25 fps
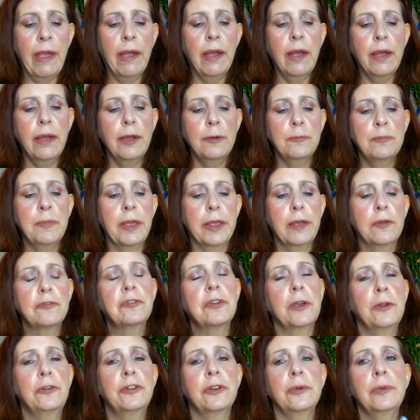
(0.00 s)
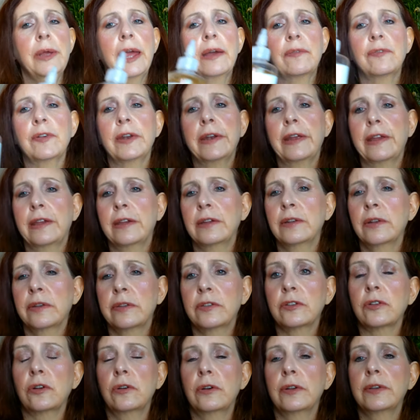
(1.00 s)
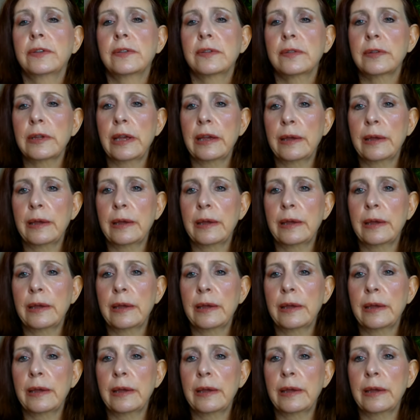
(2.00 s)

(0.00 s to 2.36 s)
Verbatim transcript: um, if you do have any concerns